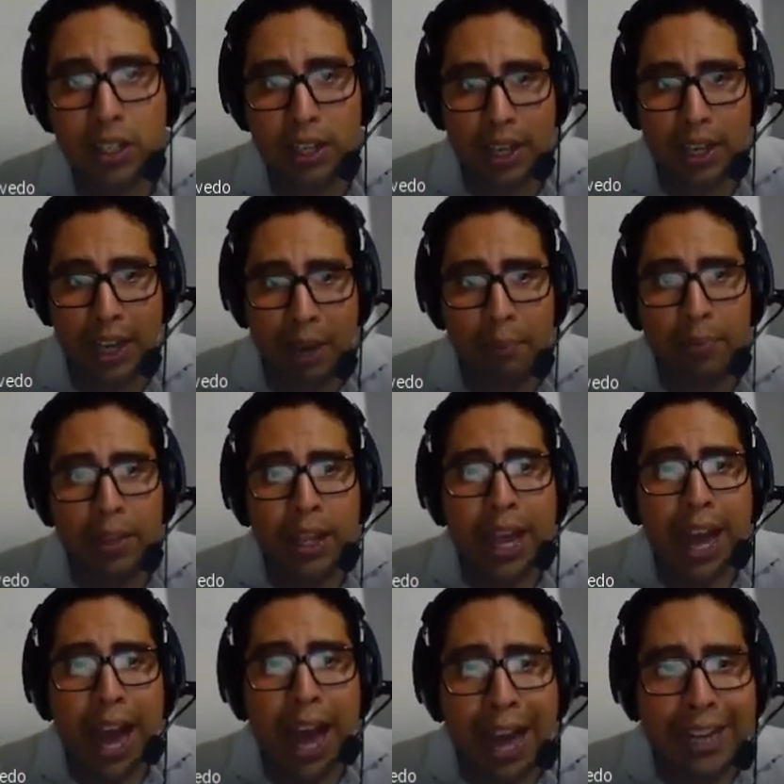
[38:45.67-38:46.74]
Uh-huh.
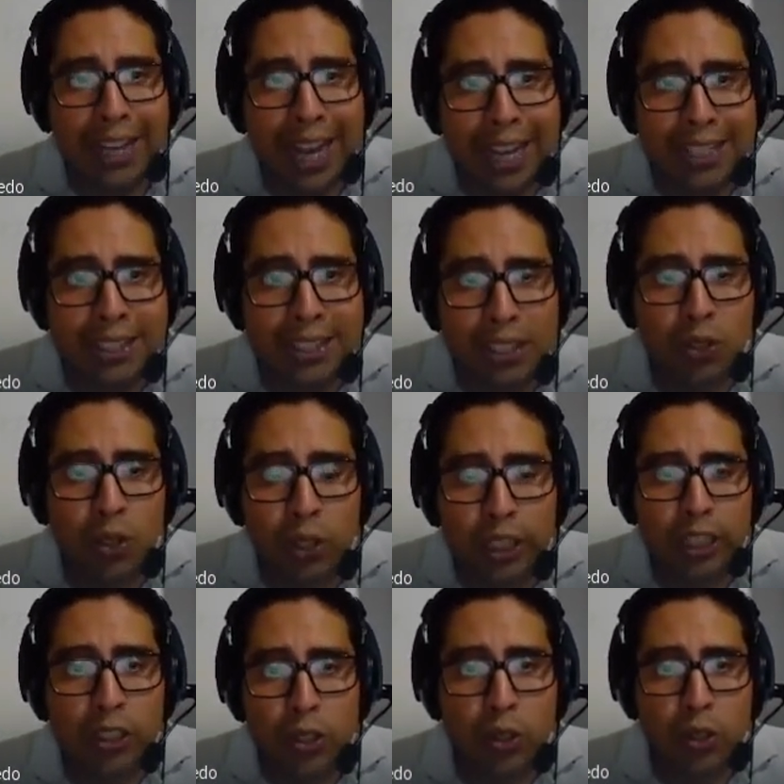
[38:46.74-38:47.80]
I asked the
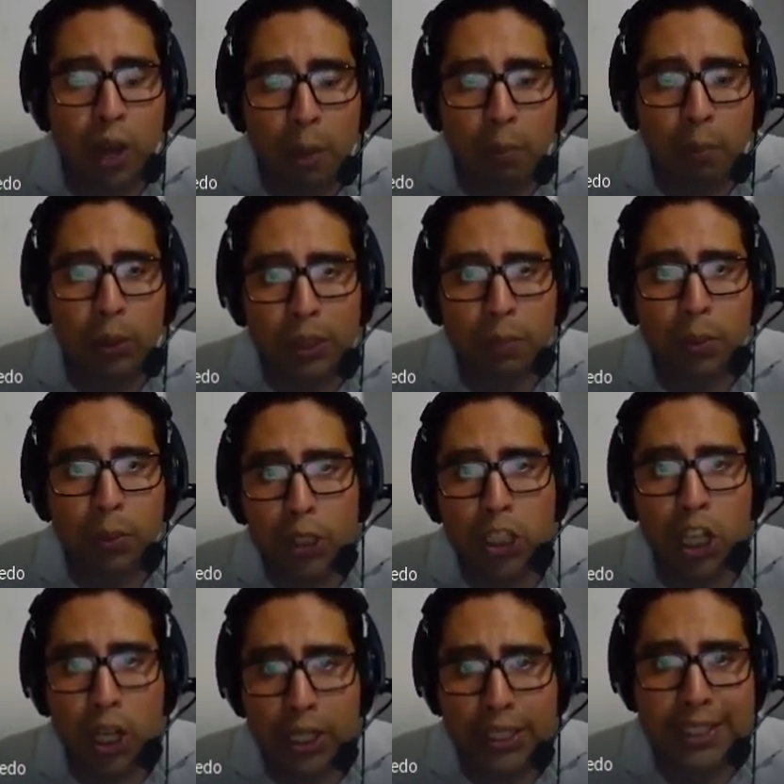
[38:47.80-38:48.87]
student to do a multiple
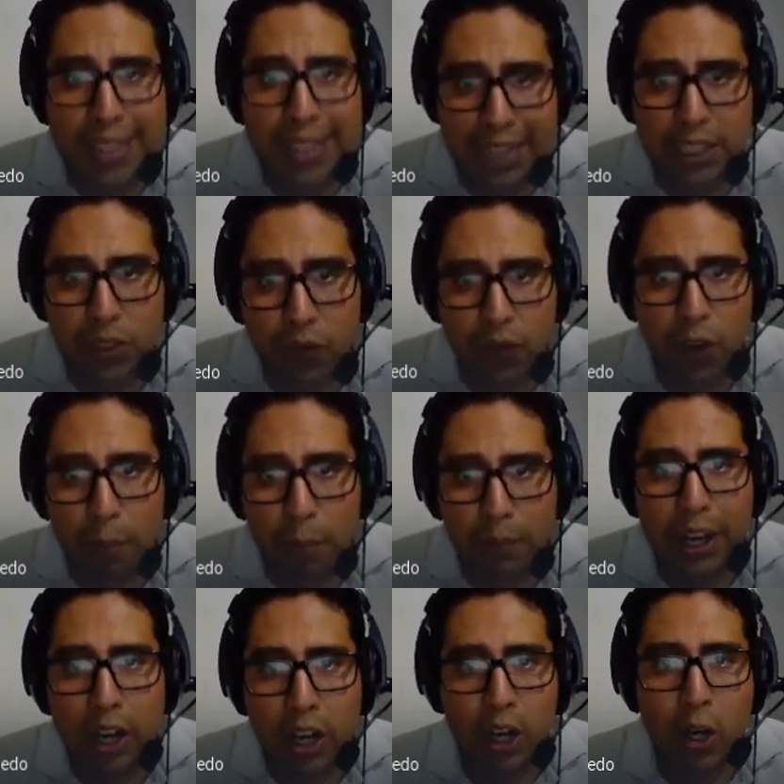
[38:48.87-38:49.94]
choice test from
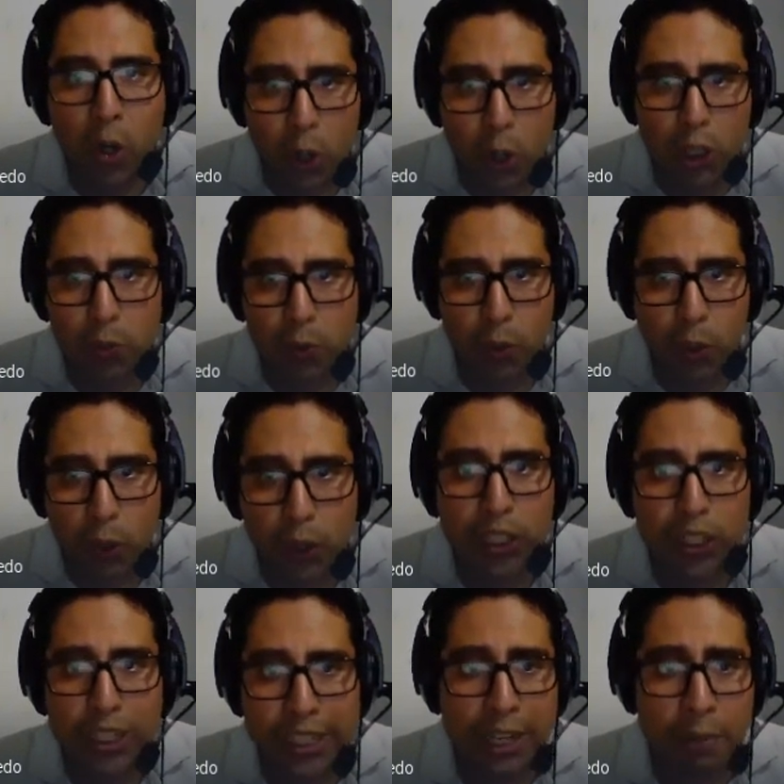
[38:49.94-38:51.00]
their course book,
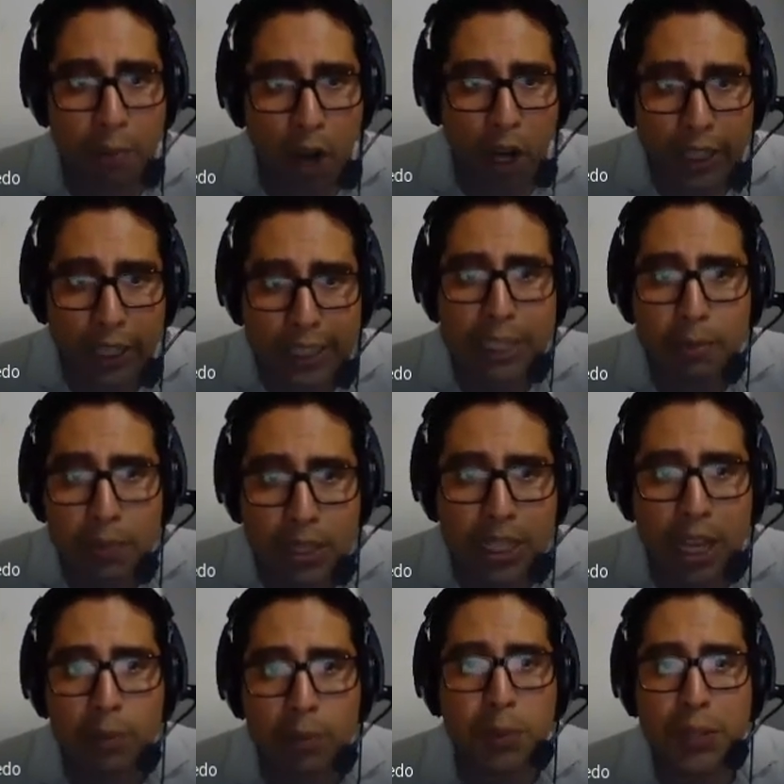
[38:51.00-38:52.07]
then mark it
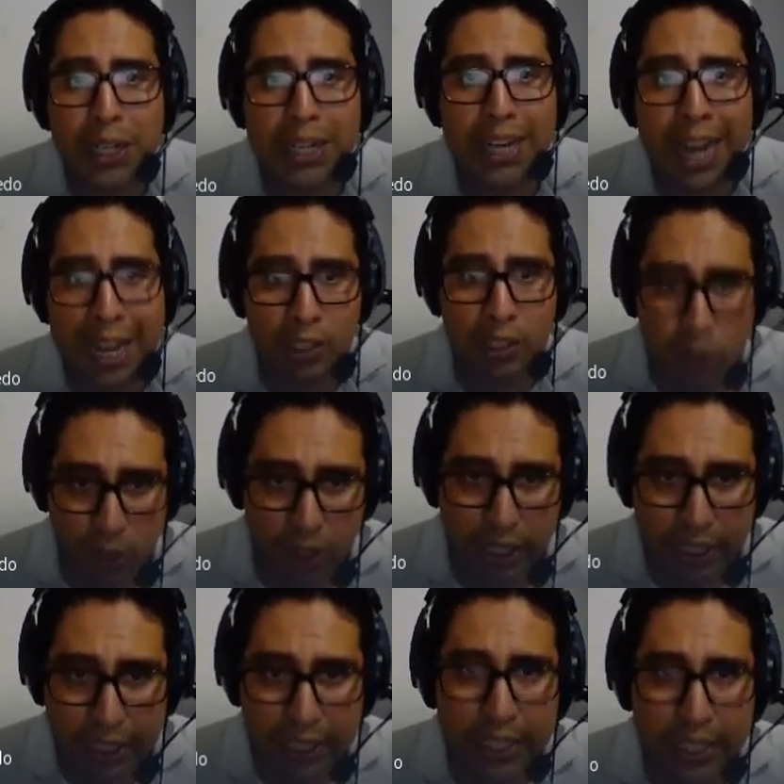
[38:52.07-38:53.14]
themselves with an answer key.